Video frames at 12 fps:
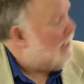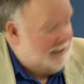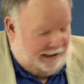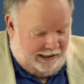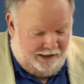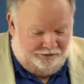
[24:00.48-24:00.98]

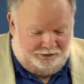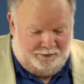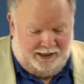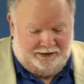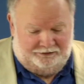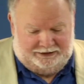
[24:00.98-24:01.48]
Here's a
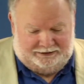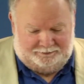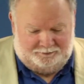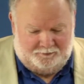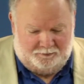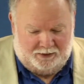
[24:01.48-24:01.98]
magazine,
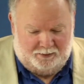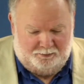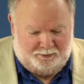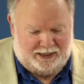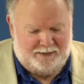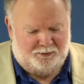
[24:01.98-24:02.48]

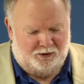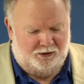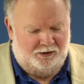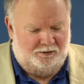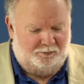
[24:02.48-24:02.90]
People